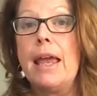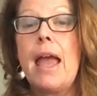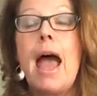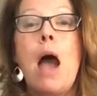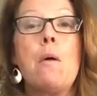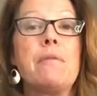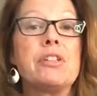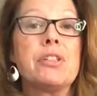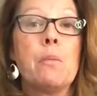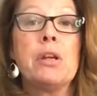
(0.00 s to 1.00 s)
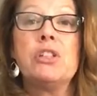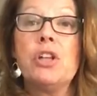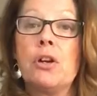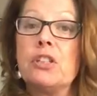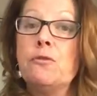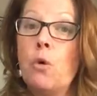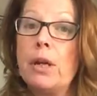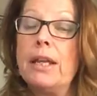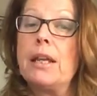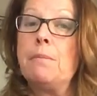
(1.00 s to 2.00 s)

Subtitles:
However, someone as young as 40 can